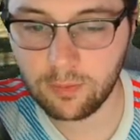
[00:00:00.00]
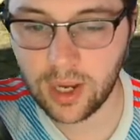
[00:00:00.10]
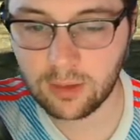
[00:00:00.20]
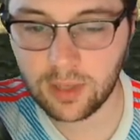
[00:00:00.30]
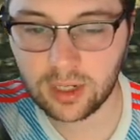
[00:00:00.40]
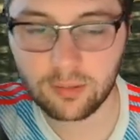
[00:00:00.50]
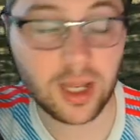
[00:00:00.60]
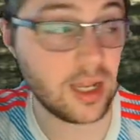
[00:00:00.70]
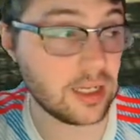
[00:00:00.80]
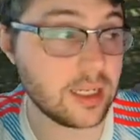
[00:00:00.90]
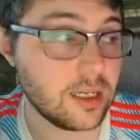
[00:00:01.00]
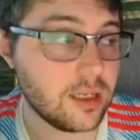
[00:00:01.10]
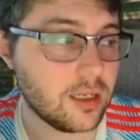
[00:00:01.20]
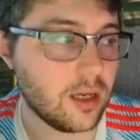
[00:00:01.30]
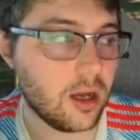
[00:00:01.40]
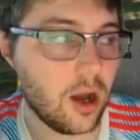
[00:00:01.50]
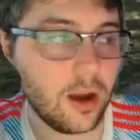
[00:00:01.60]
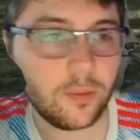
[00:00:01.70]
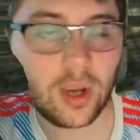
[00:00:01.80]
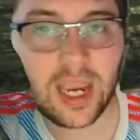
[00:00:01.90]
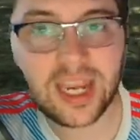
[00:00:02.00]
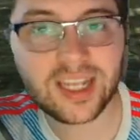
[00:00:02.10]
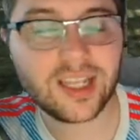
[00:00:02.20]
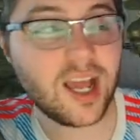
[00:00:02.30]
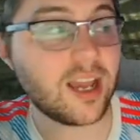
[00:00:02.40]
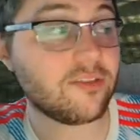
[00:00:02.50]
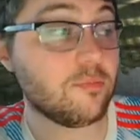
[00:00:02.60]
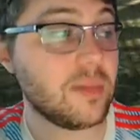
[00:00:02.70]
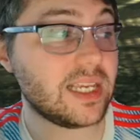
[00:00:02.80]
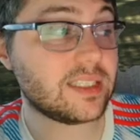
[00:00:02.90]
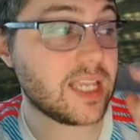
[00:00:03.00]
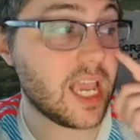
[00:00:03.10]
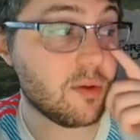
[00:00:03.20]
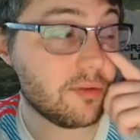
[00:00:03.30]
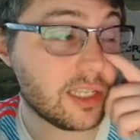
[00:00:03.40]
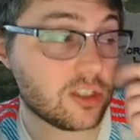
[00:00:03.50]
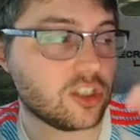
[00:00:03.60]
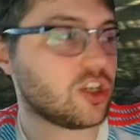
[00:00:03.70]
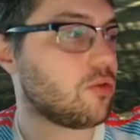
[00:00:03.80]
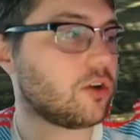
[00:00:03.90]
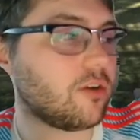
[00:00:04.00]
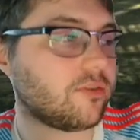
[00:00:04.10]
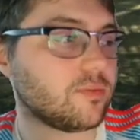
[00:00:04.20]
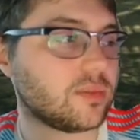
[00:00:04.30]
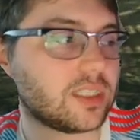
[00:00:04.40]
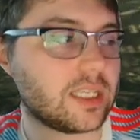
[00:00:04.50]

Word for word: bang, bang, bang, in a live mixed game or res, because you don't know from